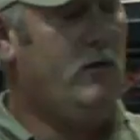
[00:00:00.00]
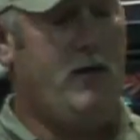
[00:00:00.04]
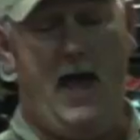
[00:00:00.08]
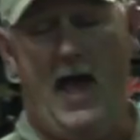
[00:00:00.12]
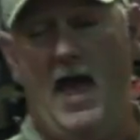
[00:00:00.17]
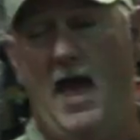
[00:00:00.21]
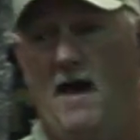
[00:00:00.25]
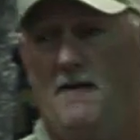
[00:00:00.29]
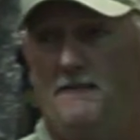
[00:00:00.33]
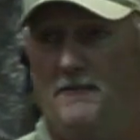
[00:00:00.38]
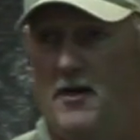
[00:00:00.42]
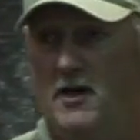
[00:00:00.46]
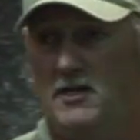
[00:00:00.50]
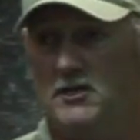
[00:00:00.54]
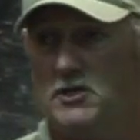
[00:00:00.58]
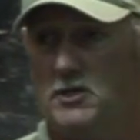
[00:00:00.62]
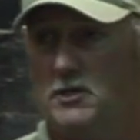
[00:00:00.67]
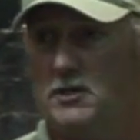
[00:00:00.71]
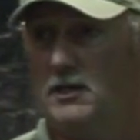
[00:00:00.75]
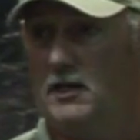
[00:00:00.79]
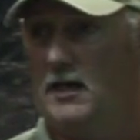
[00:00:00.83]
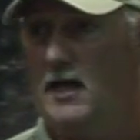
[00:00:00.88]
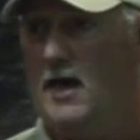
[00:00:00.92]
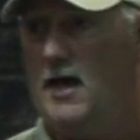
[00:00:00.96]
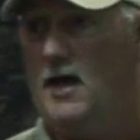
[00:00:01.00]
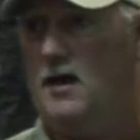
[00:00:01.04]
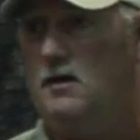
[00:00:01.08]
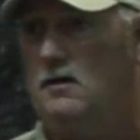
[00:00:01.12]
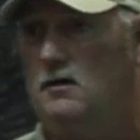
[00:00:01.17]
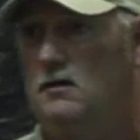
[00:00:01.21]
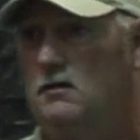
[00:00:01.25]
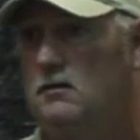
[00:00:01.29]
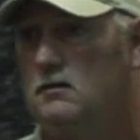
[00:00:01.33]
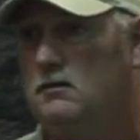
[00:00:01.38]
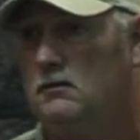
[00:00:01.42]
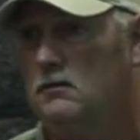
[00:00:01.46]
to 1/2 ounce lead
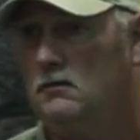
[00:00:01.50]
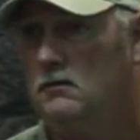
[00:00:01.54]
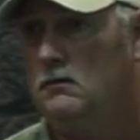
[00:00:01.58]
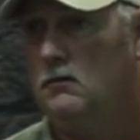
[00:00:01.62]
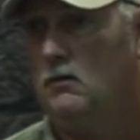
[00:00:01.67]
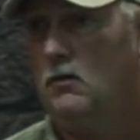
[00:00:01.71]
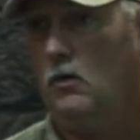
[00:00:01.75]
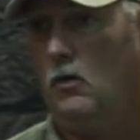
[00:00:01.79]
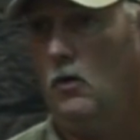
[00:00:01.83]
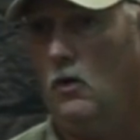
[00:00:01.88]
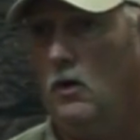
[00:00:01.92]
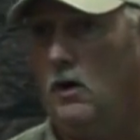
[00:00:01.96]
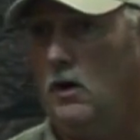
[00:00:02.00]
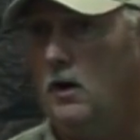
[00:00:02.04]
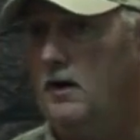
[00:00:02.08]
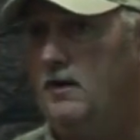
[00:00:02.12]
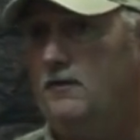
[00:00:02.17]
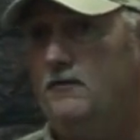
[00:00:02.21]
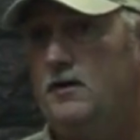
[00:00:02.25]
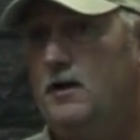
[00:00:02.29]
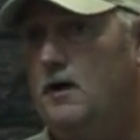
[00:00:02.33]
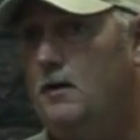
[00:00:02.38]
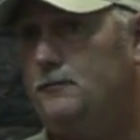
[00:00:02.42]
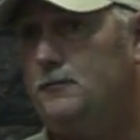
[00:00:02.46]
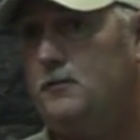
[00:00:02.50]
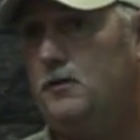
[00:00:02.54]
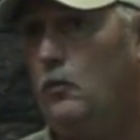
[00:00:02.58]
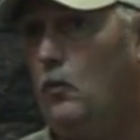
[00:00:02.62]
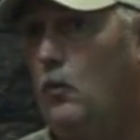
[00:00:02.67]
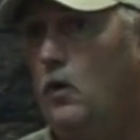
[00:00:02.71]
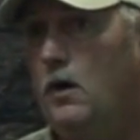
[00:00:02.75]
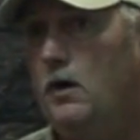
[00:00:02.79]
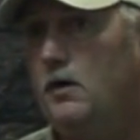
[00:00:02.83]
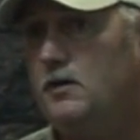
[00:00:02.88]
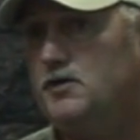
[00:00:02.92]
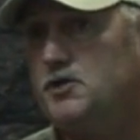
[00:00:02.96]
or even up to
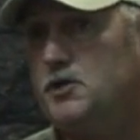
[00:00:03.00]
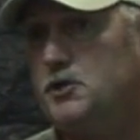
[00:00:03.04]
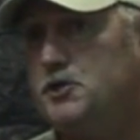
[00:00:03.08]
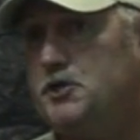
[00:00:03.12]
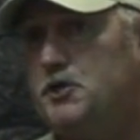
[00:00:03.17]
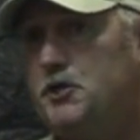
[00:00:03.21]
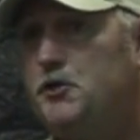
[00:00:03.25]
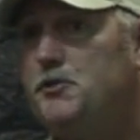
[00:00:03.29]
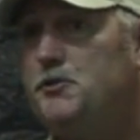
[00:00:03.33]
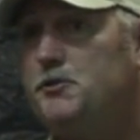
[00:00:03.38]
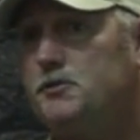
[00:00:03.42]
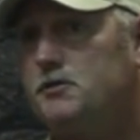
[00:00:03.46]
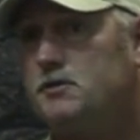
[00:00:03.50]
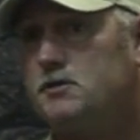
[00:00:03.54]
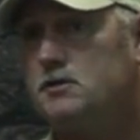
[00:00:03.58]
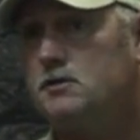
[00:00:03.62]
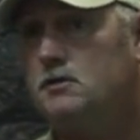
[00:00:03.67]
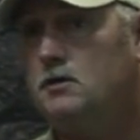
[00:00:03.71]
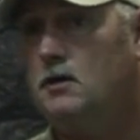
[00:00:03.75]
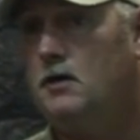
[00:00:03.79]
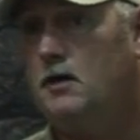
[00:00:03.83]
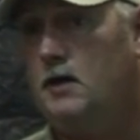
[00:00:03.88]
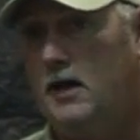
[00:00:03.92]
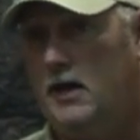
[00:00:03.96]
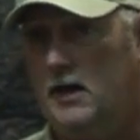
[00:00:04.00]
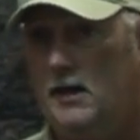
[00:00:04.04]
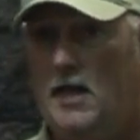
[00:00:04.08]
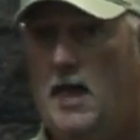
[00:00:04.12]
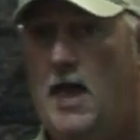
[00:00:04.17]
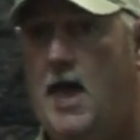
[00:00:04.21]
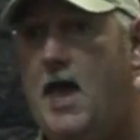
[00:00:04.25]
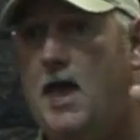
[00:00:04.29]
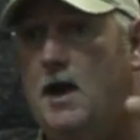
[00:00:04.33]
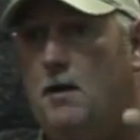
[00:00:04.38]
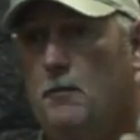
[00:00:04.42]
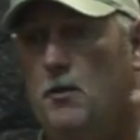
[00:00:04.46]
1s or 2s in
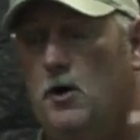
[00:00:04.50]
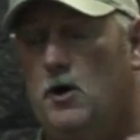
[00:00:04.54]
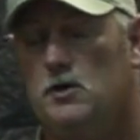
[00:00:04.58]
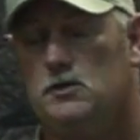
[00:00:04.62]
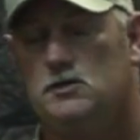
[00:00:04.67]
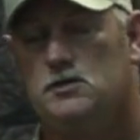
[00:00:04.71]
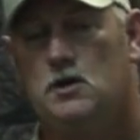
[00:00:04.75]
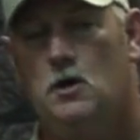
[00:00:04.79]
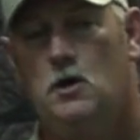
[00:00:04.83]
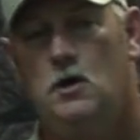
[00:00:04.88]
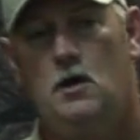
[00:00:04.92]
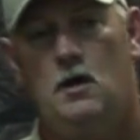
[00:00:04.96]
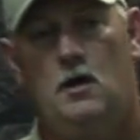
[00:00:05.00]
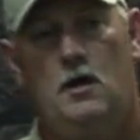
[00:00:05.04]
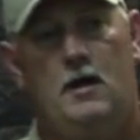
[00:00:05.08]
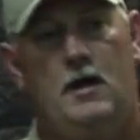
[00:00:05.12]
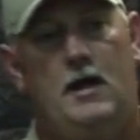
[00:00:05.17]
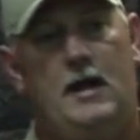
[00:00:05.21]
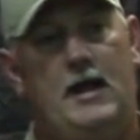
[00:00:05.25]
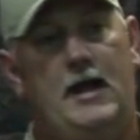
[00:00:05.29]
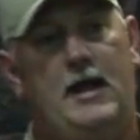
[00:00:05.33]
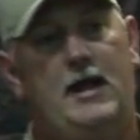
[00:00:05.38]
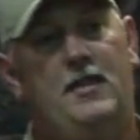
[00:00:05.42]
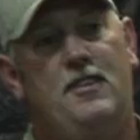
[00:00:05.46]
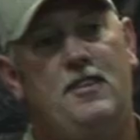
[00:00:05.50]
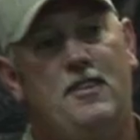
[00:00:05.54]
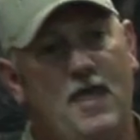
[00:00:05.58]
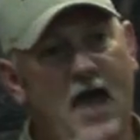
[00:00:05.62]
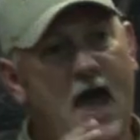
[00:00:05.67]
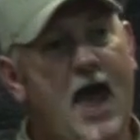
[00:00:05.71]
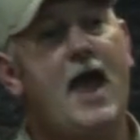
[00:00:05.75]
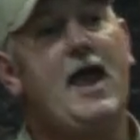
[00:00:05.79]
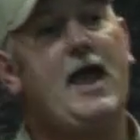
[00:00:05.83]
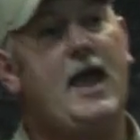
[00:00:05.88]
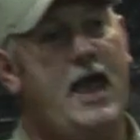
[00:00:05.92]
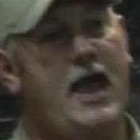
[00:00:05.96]
cannonballs. In that